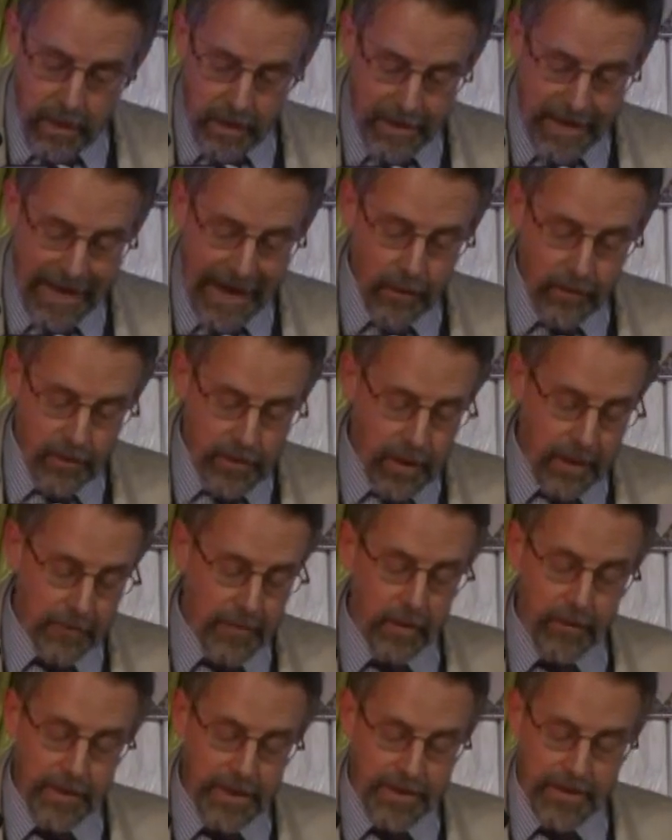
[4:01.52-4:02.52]
the outcome
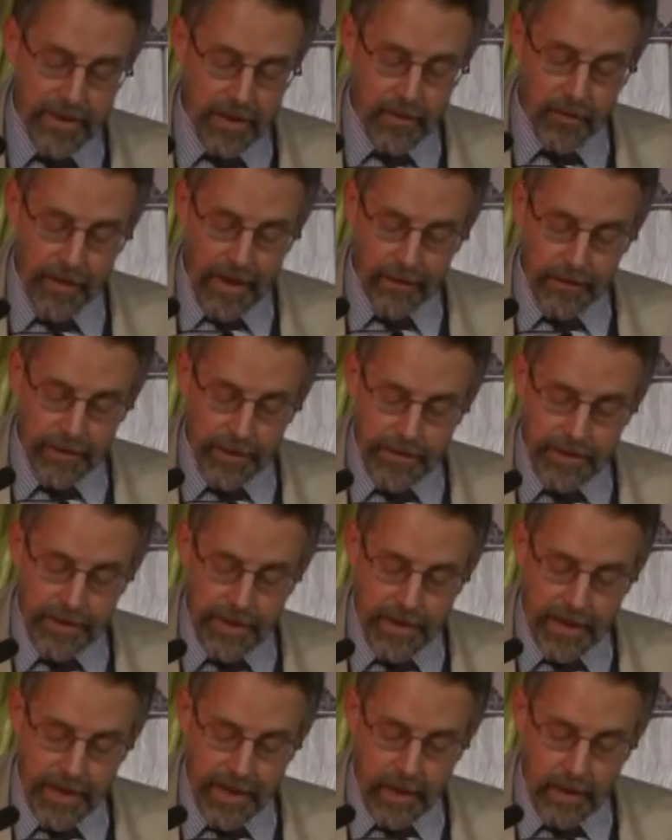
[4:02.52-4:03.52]
that we see around us
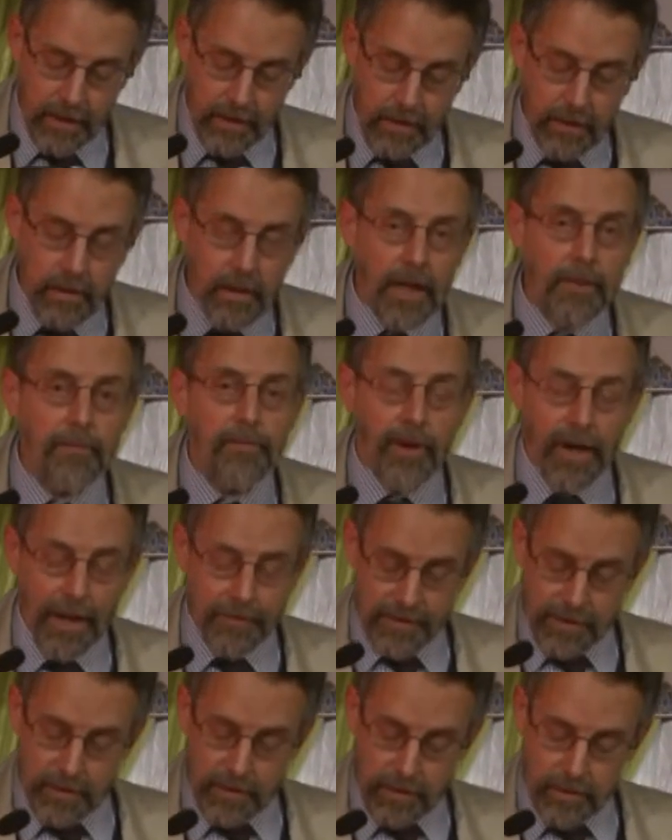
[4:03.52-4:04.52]
today, and
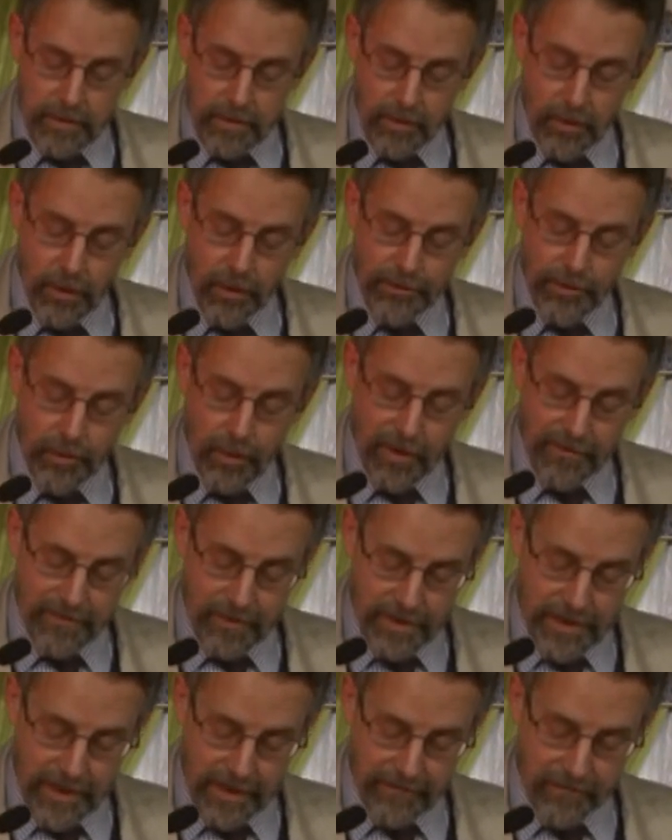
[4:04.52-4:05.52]
perhaps all too
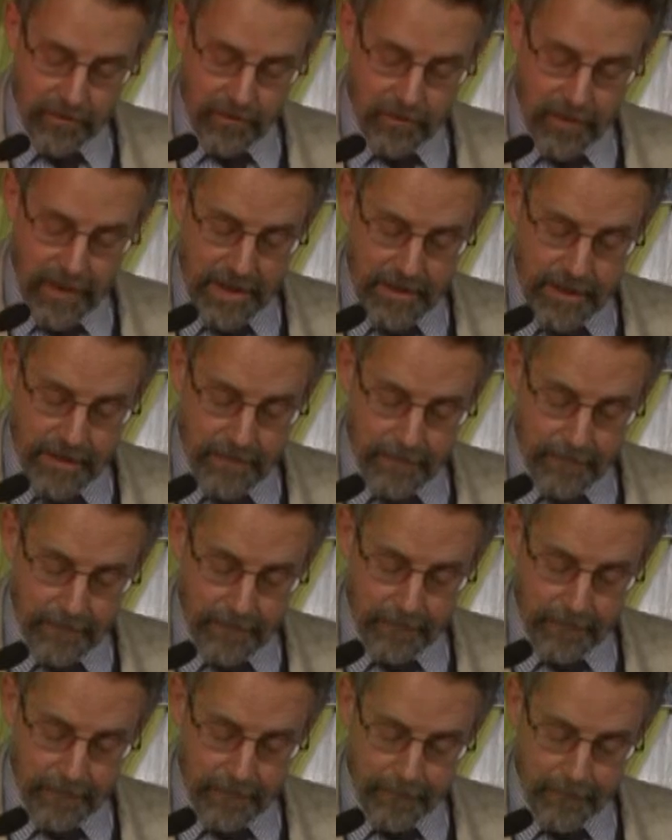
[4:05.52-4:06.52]
often take for granted.
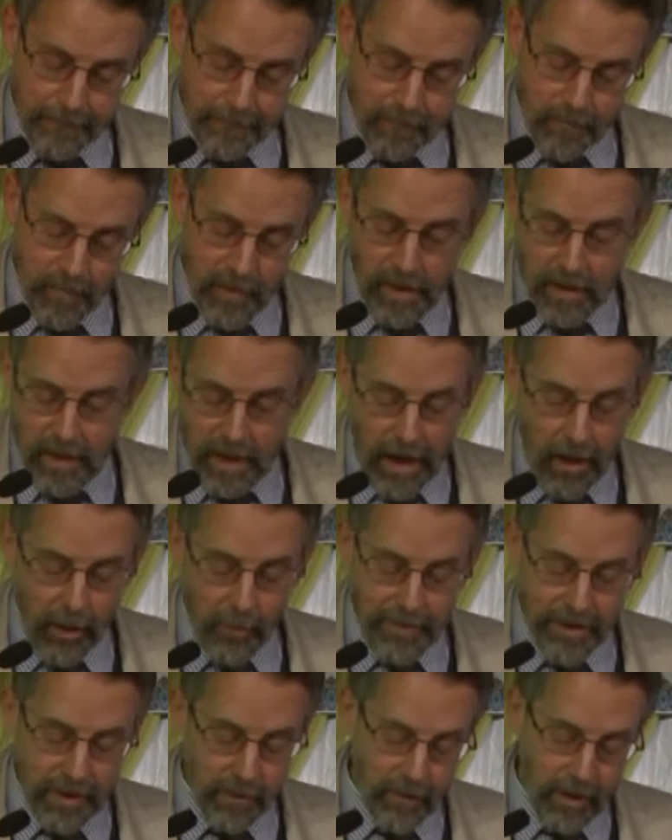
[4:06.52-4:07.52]

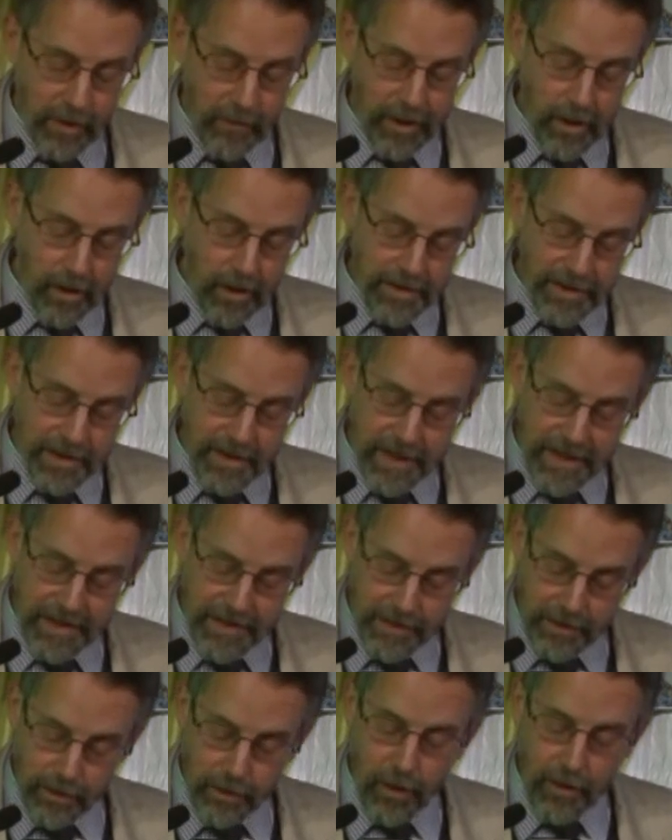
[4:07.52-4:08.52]
Our being where we are today,
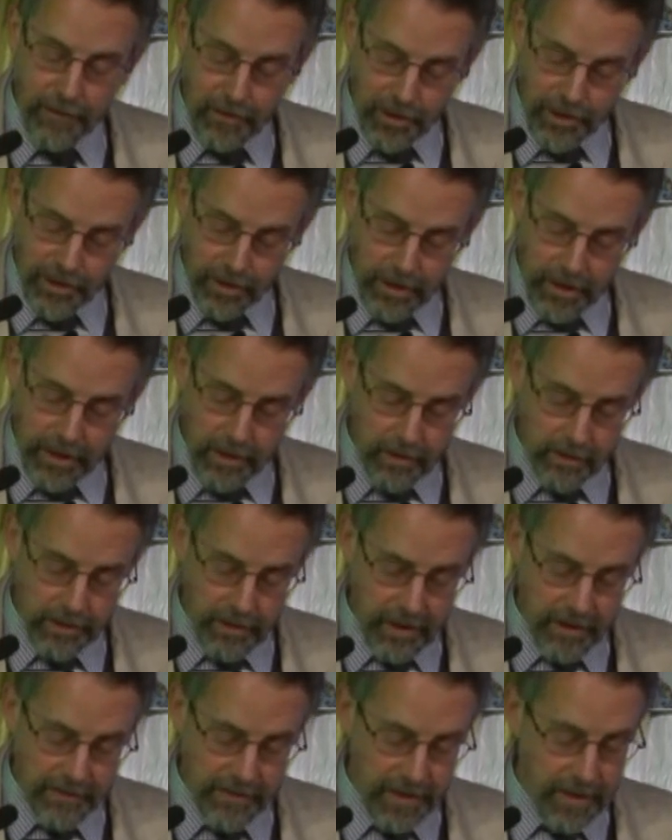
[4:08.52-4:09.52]
still on the journey, could
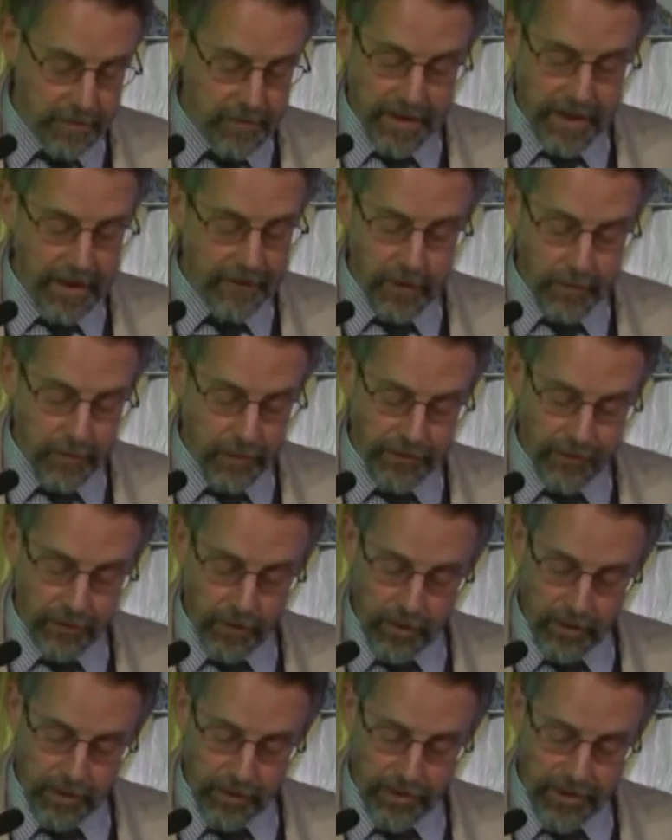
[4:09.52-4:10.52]
not have seemed inevitable
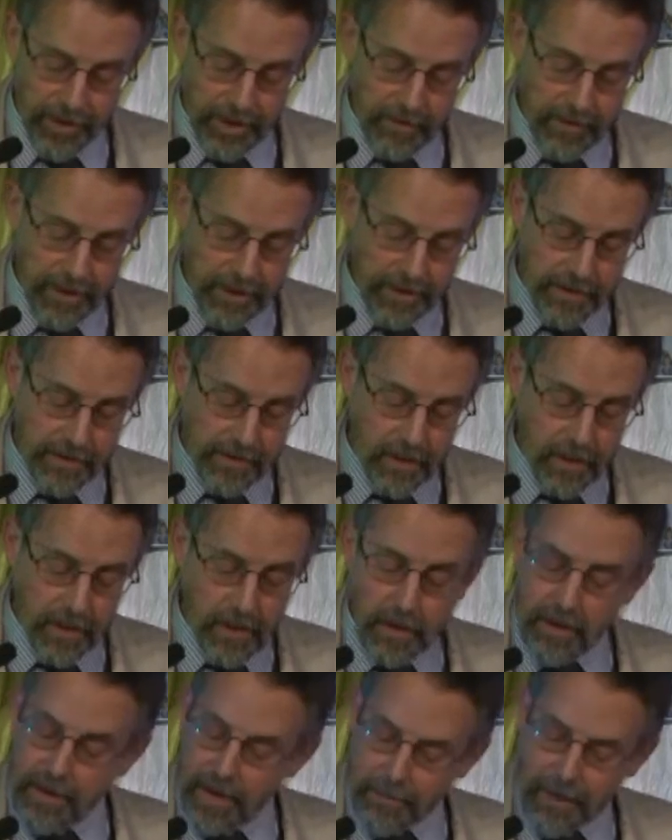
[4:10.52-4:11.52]
to earlier generations.
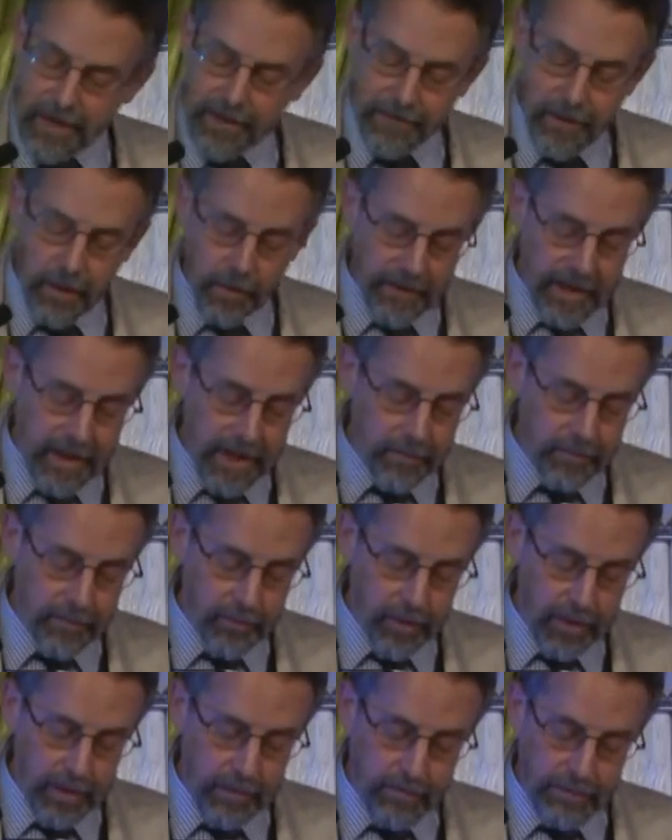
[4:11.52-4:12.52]
They might have known the
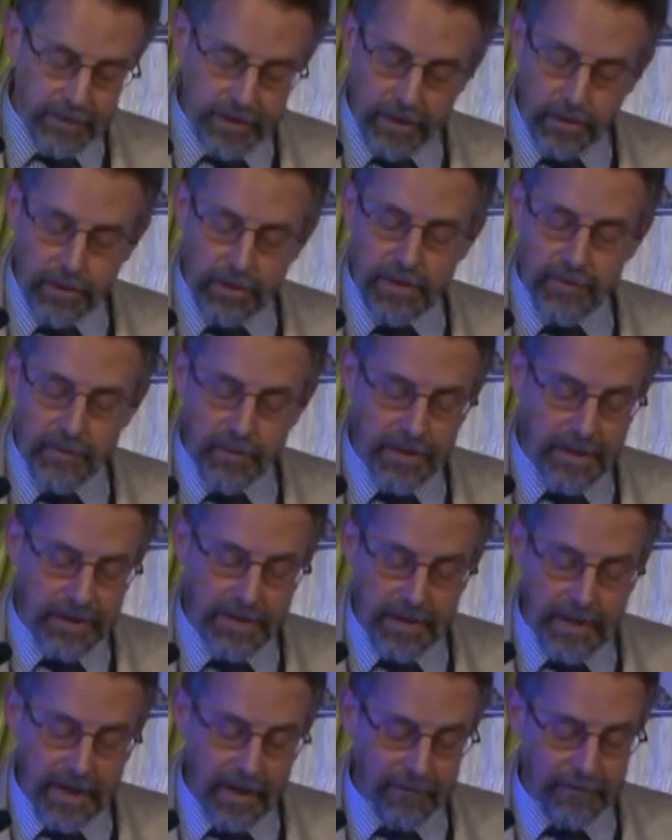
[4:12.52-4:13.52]
end point, but they couldn't have
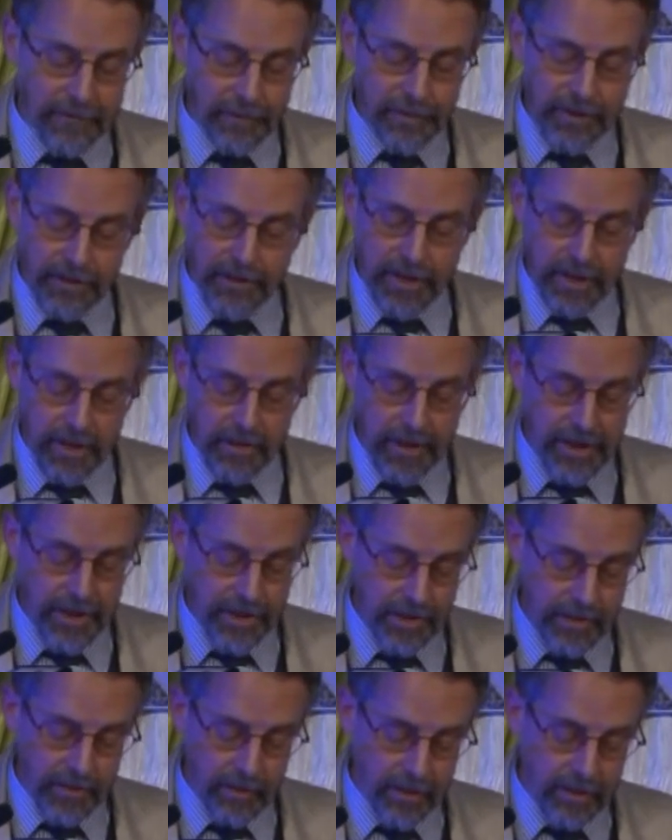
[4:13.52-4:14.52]
predicted how future
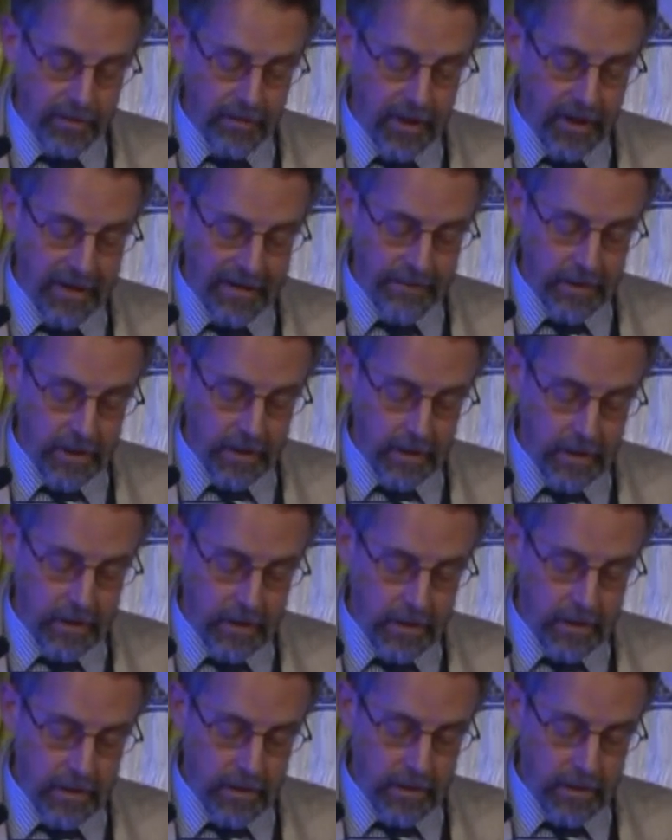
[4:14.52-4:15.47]
generations would arrive there.